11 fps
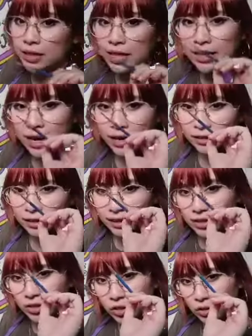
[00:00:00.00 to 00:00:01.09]
Kind of
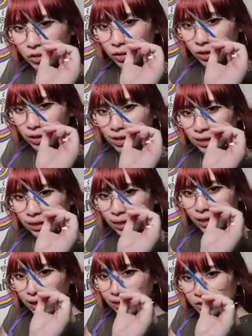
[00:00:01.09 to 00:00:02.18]

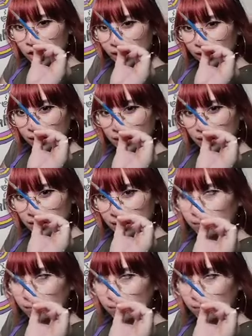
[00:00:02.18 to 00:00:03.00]
like gently